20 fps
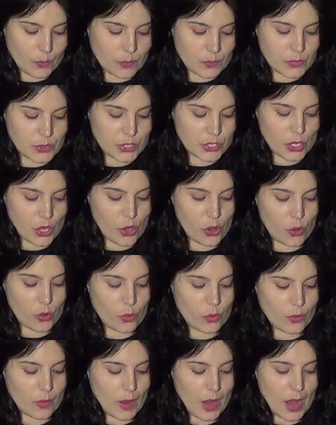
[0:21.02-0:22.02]

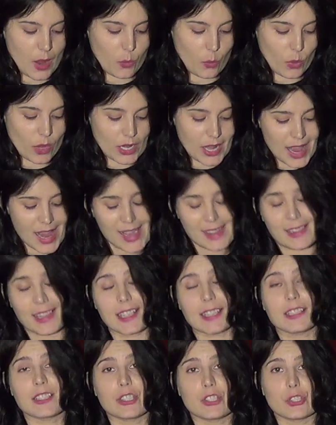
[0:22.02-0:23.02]
So what I
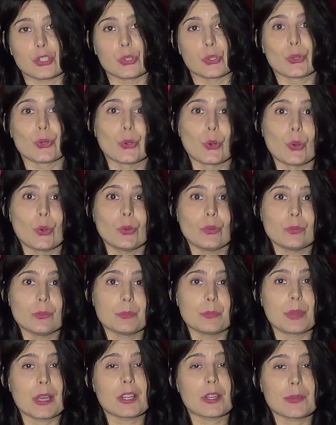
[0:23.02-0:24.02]
like to do,
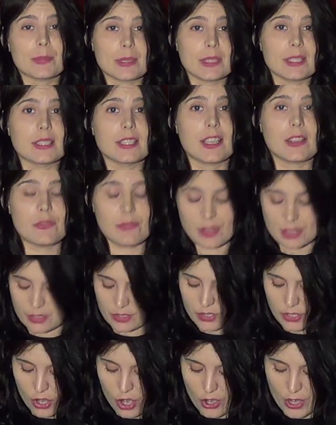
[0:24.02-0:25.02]
better be safe than
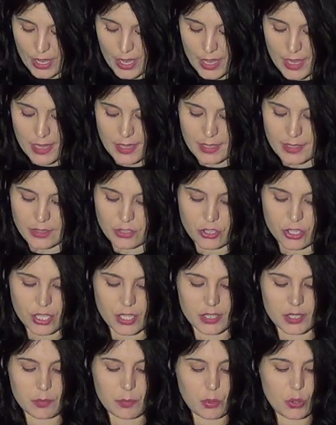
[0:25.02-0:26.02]
sorry, is
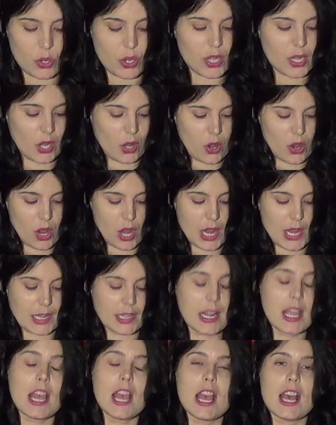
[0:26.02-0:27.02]
just put
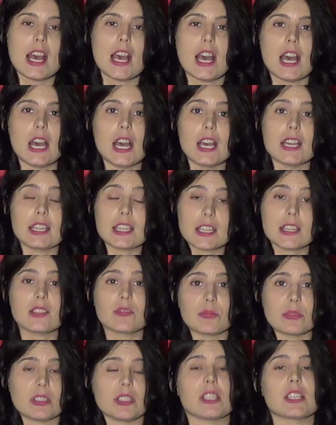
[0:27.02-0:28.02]
on
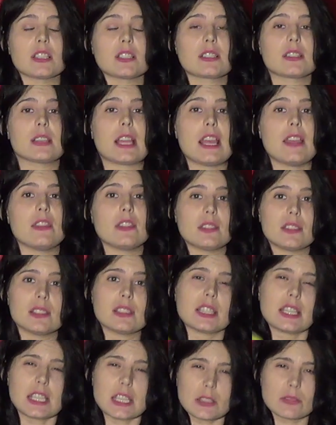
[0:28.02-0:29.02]
ease release, and this
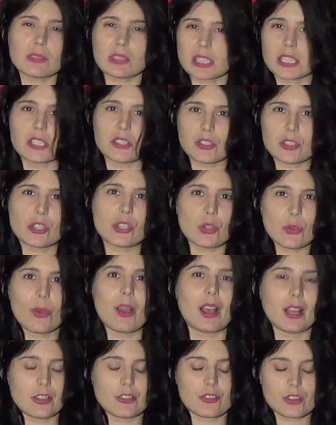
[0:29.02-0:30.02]
is ease release
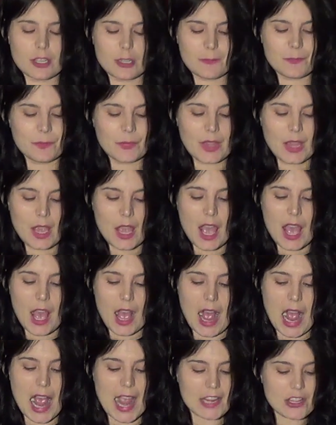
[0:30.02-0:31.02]
200.
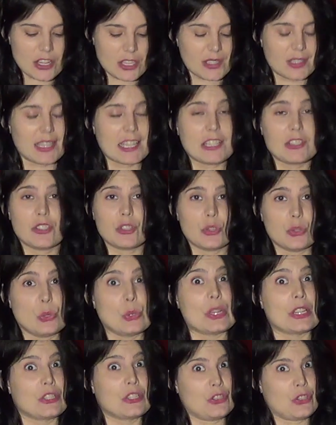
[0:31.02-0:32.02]
I just like
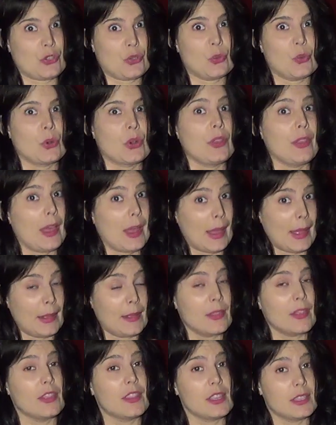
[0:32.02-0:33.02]
to ensure
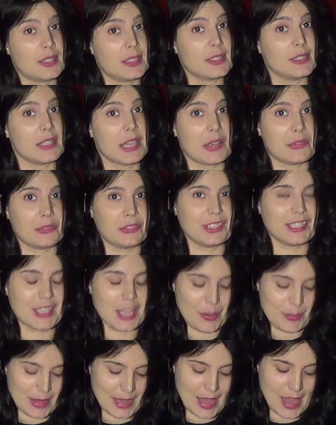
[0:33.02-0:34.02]
that this is definitely
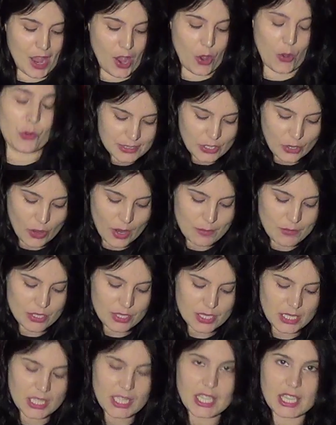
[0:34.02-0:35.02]
coming out. So I'm
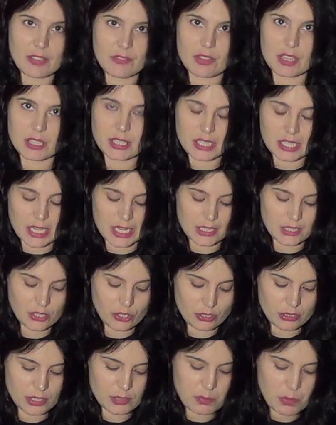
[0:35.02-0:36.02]
just going to give this a nice
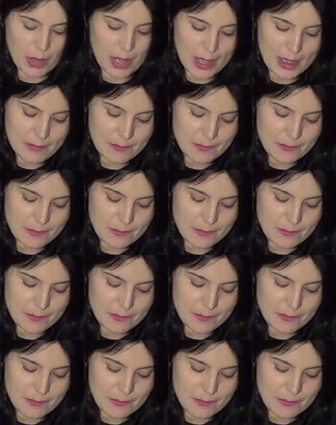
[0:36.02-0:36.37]
good spray.